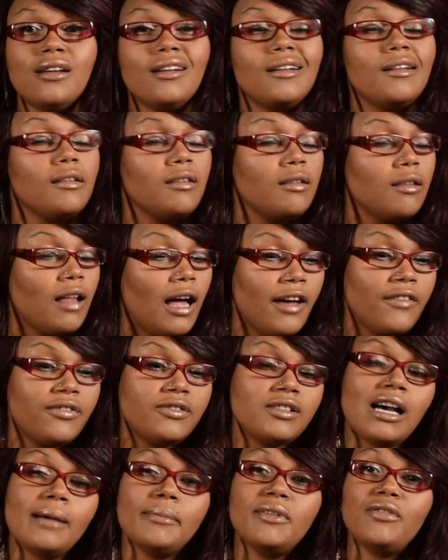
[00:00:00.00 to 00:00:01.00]
a
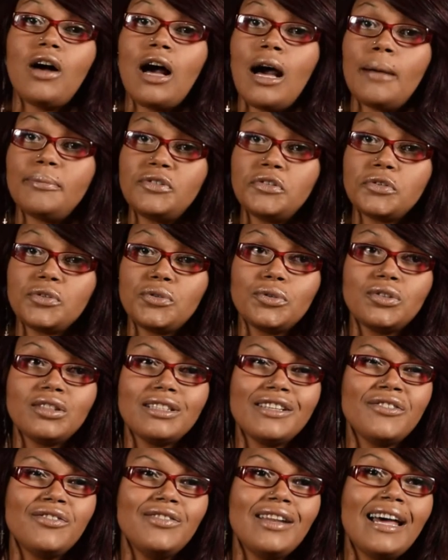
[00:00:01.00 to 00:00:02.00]
lifetime of obstacles,
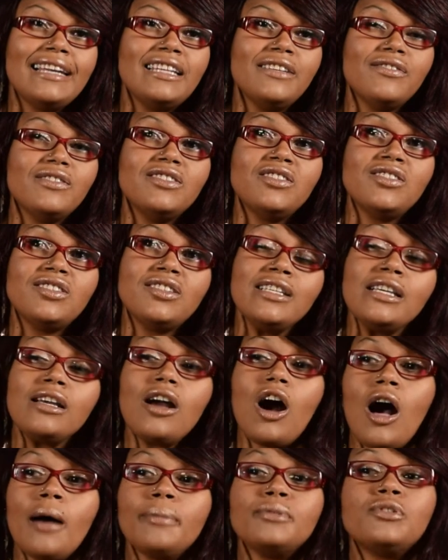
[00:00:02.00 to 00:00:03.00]
if not even seek
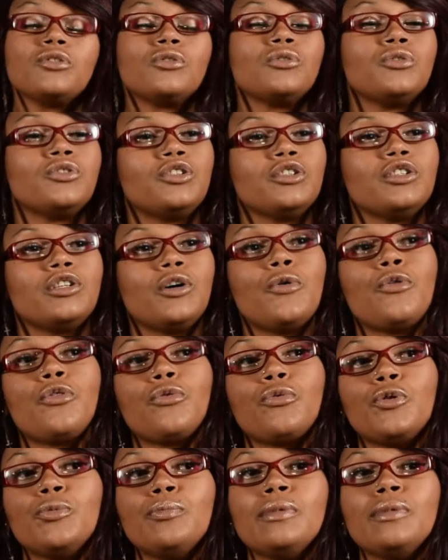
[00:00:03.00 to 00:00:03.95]
obstacles to go through,